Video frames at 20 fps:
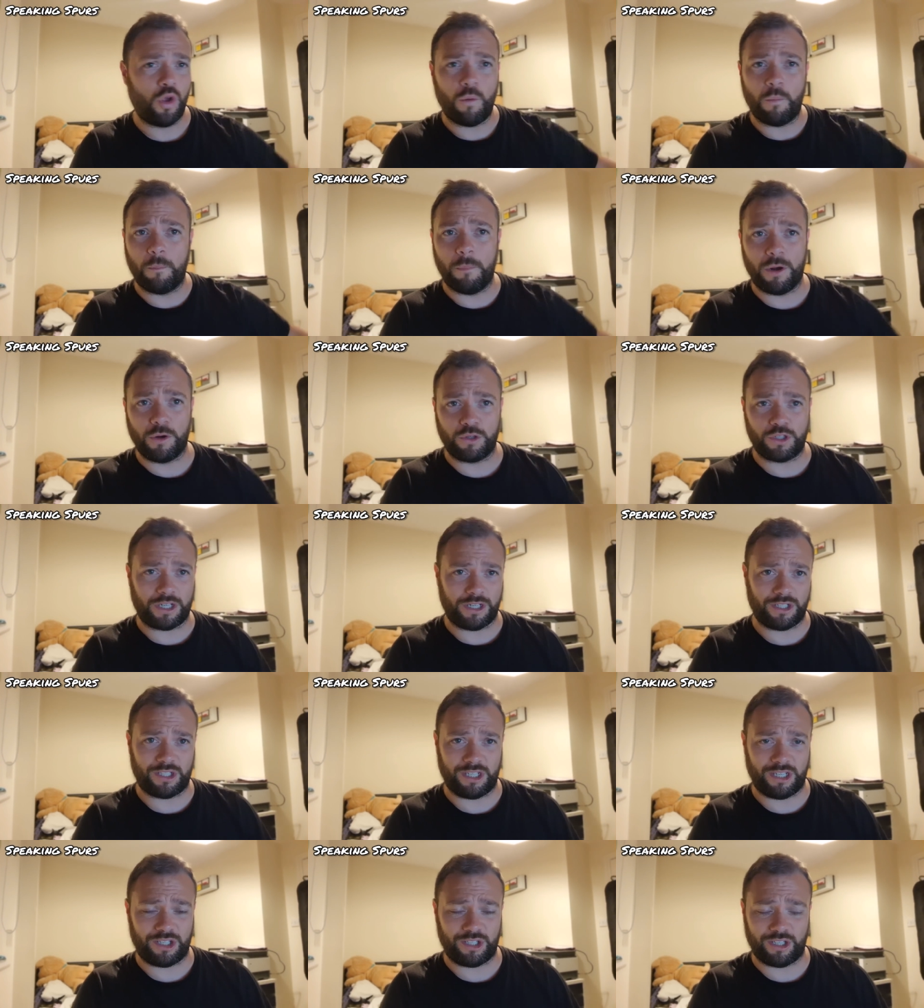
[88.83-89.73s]
most
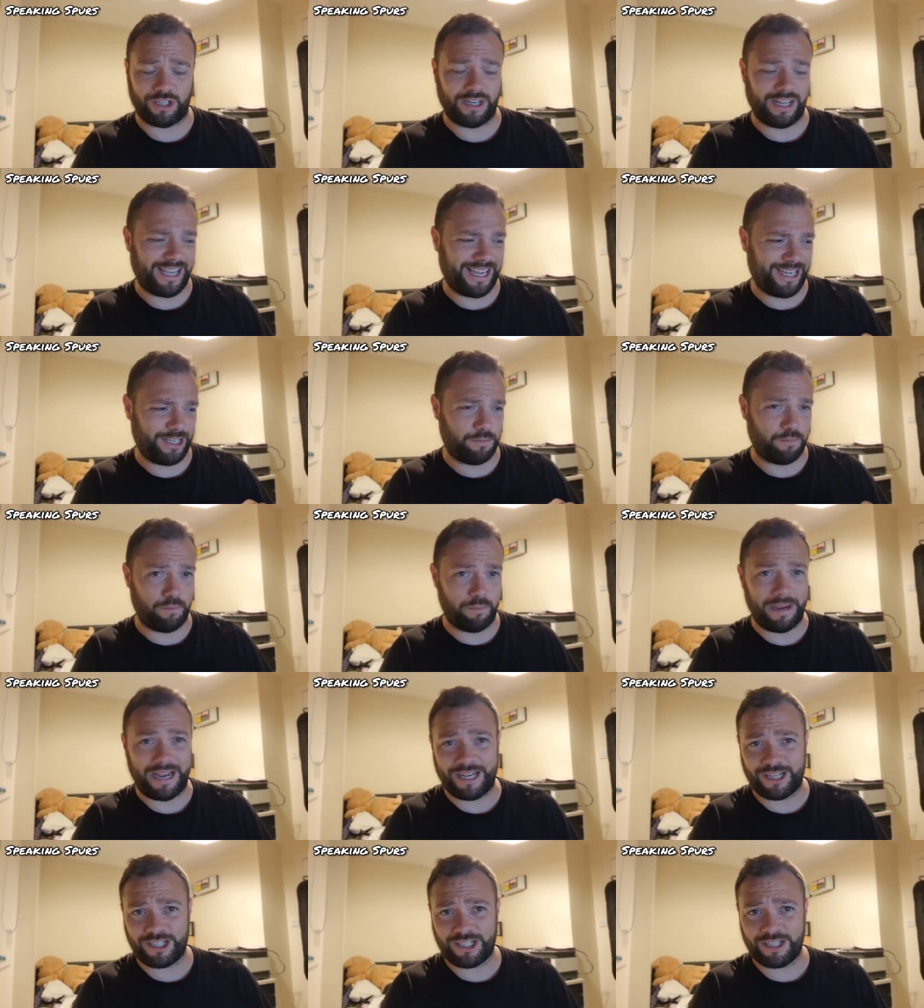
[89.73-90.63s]
consistent, his
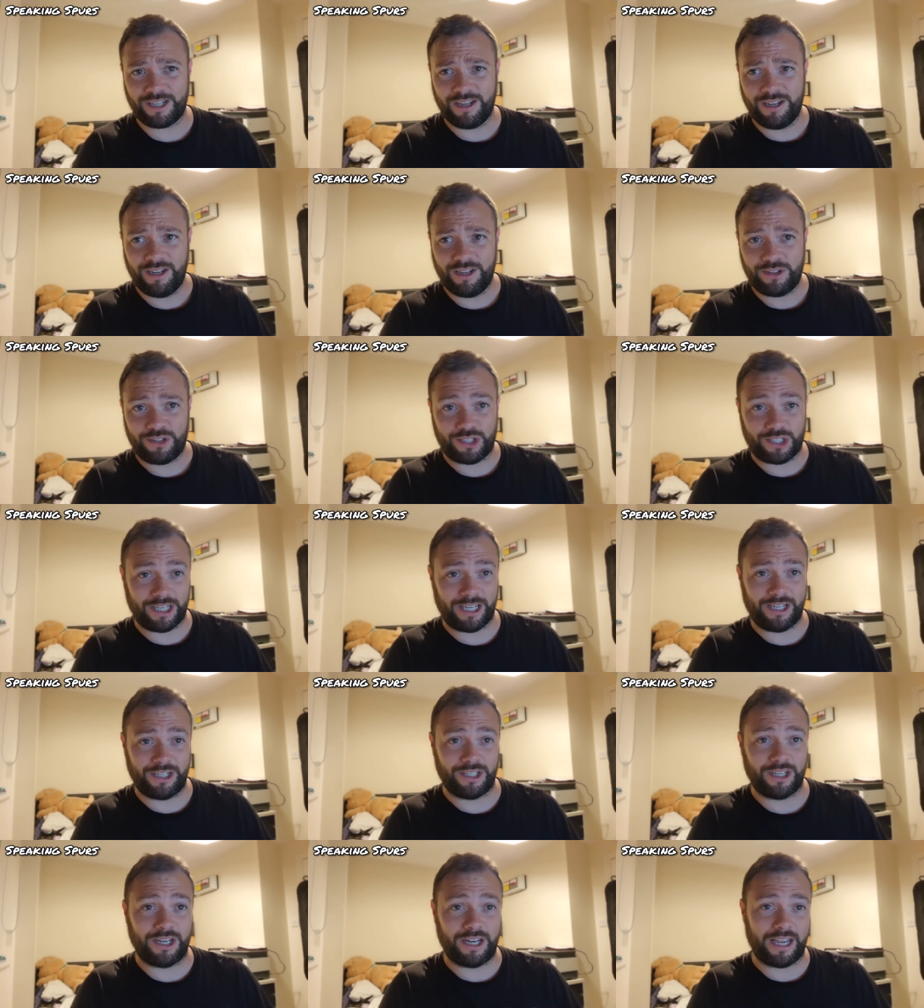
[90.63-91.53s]
best
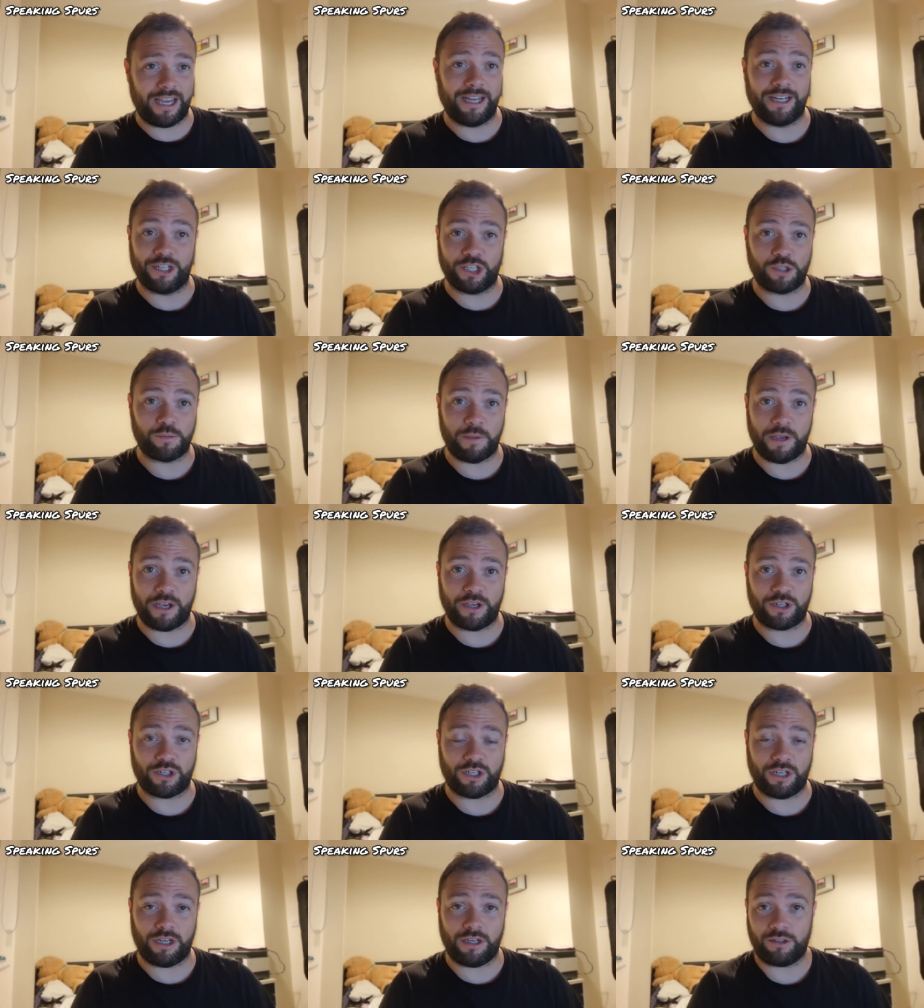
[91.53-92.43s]
season in a Spurs
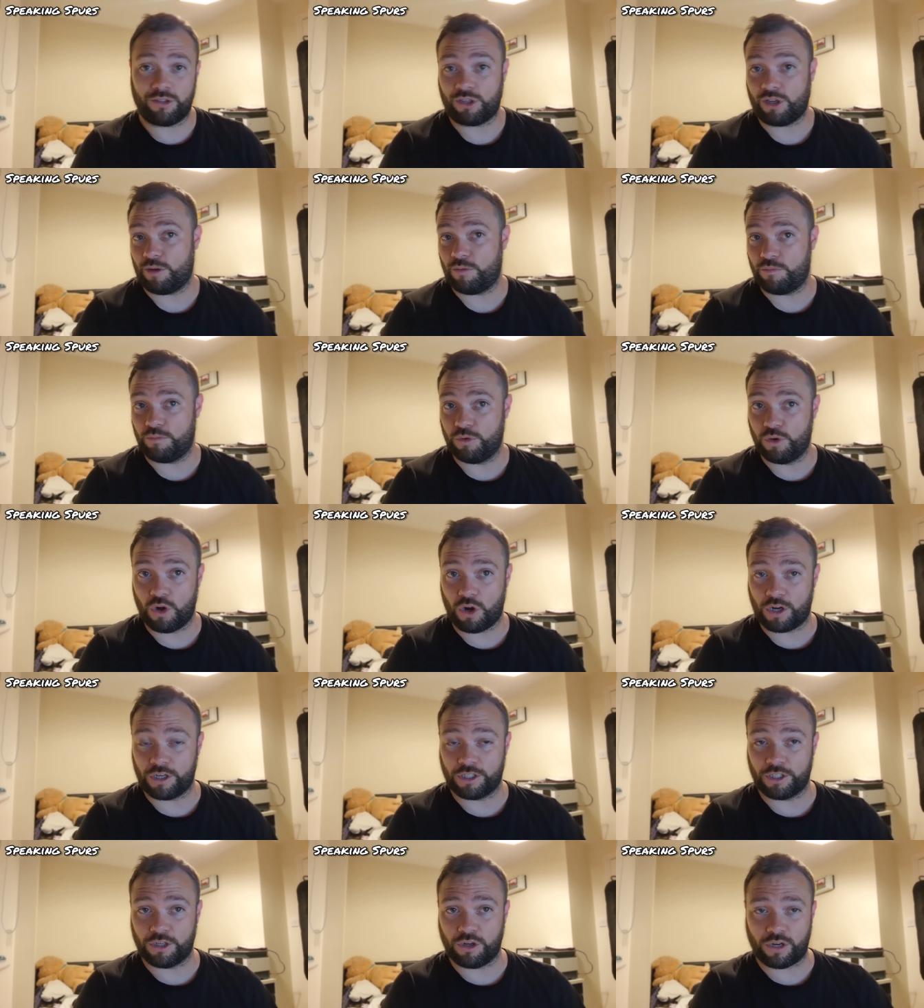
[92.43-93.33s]
shirt. So not
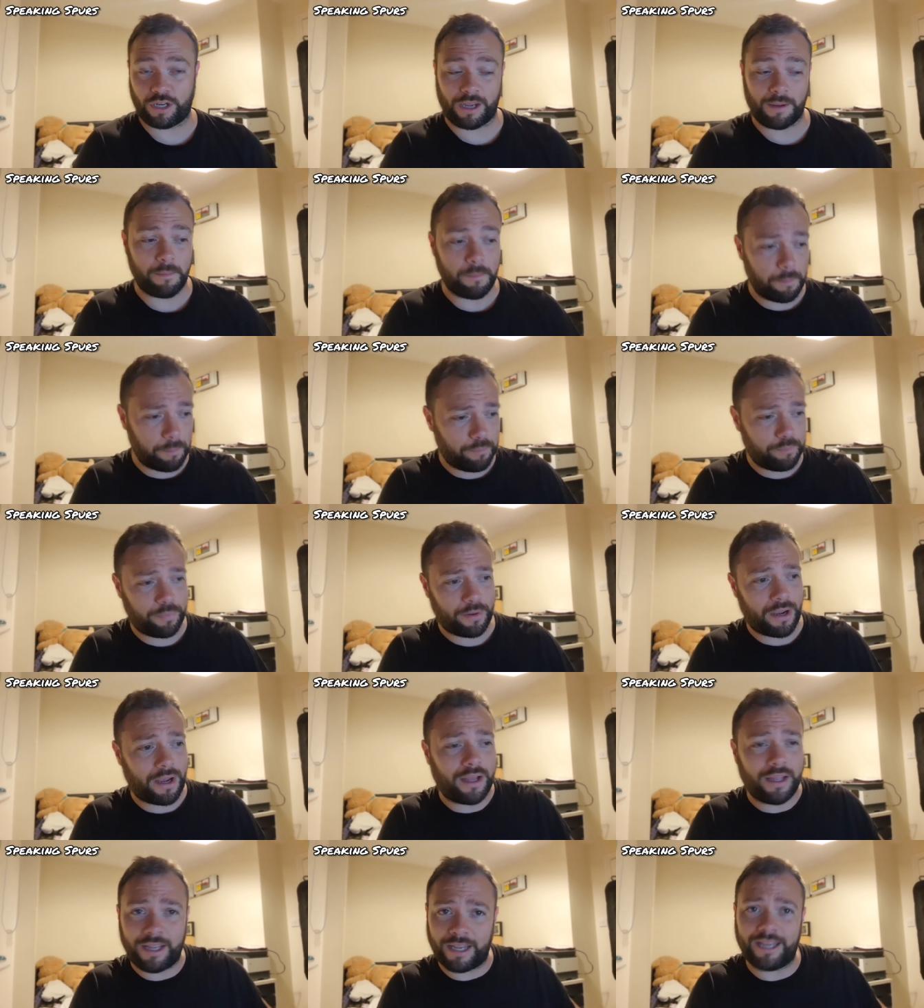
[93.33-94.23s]
going to knock him,
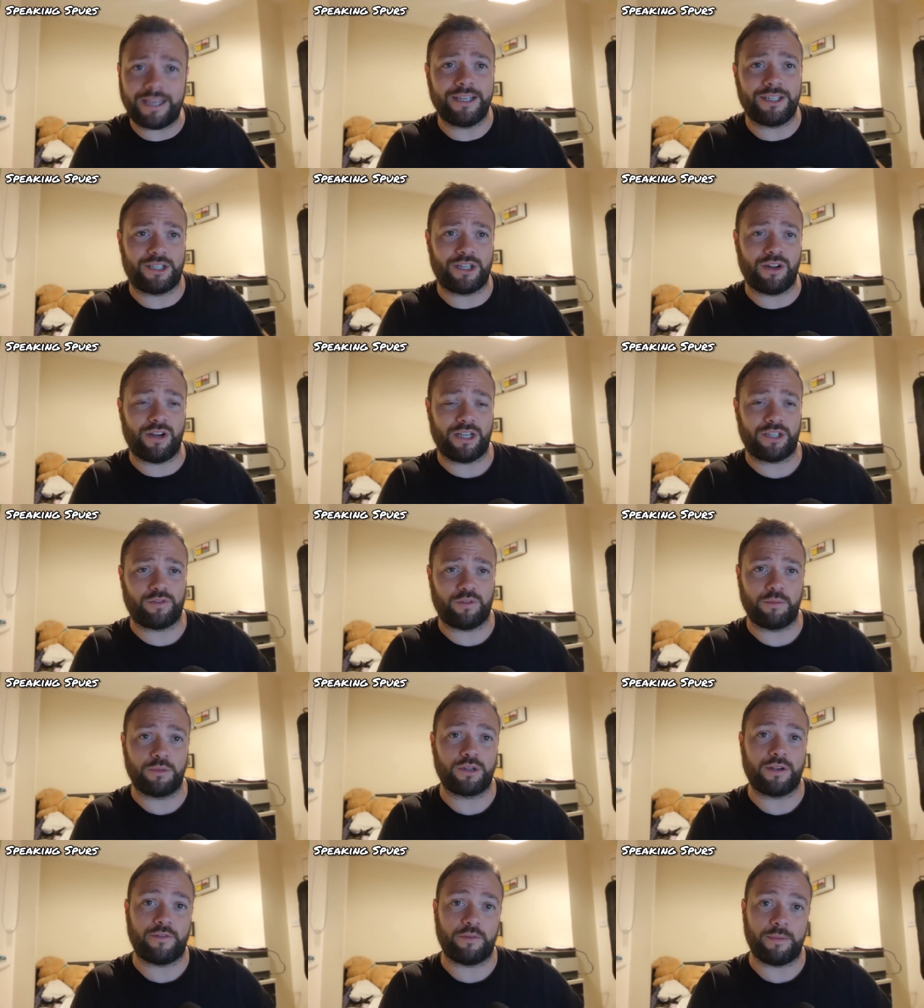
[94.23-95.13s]
but it is nice for
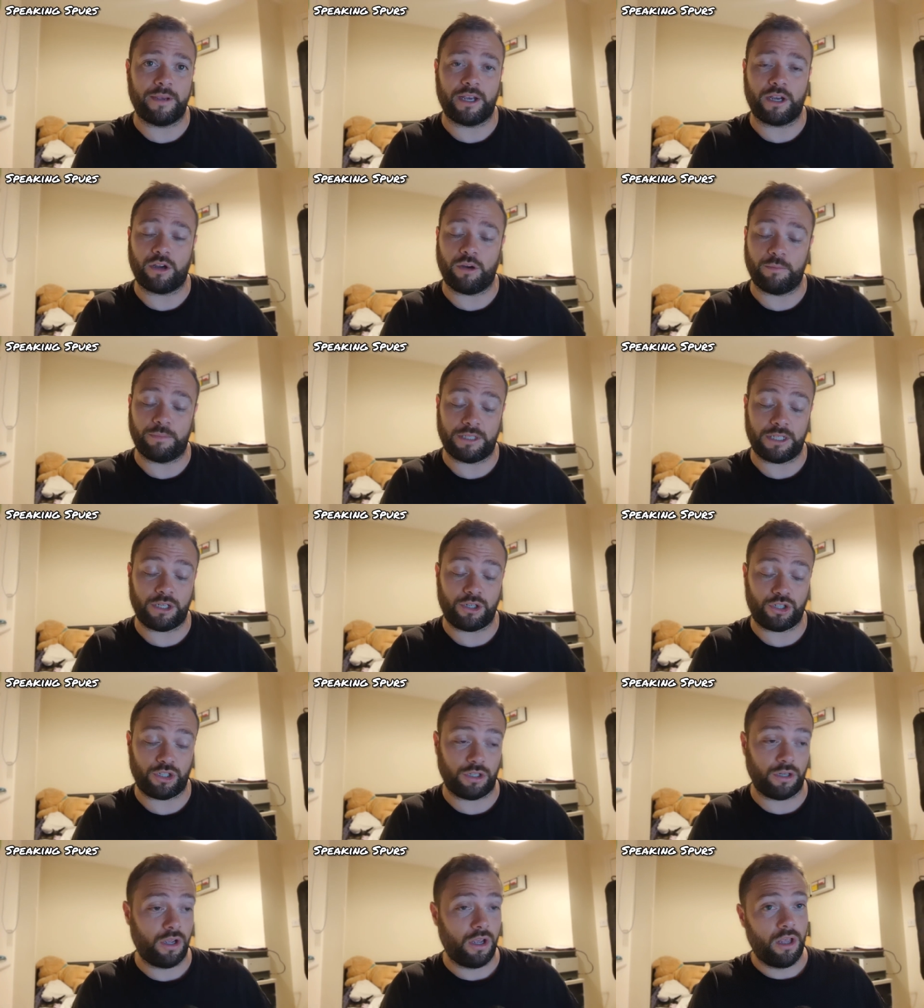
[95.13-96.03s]
him to have a bit of
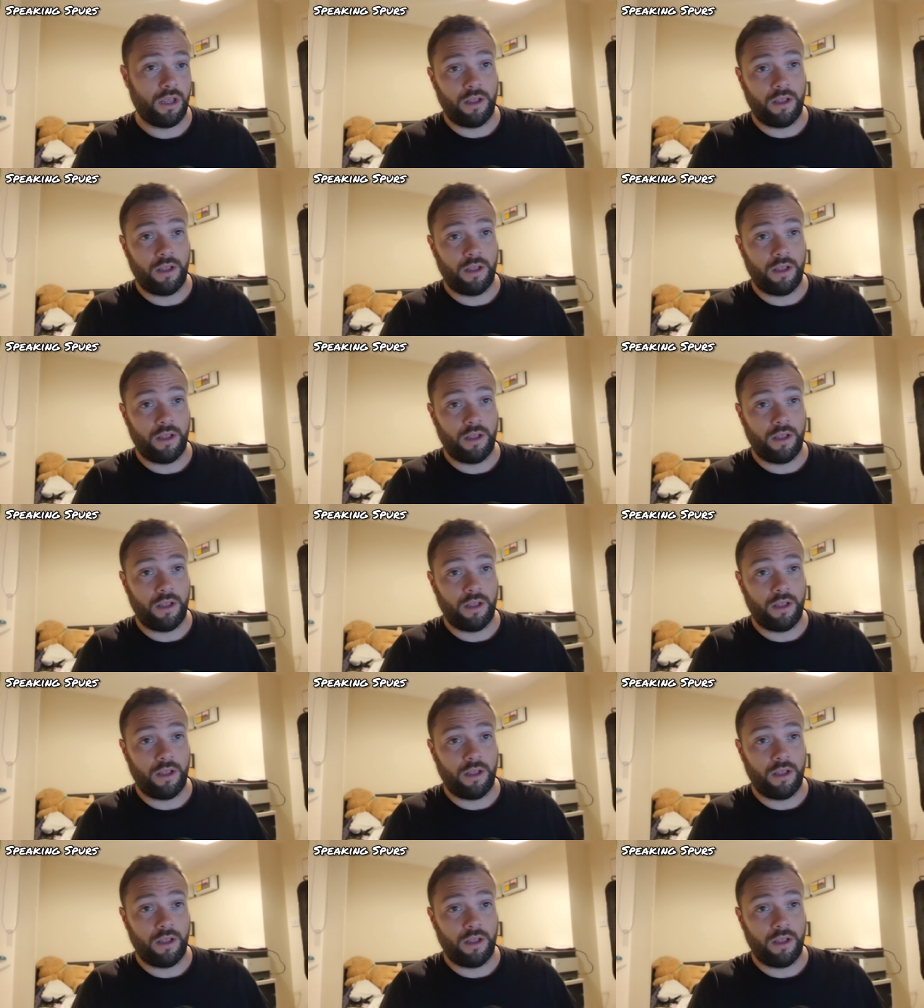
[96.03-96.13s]
competition.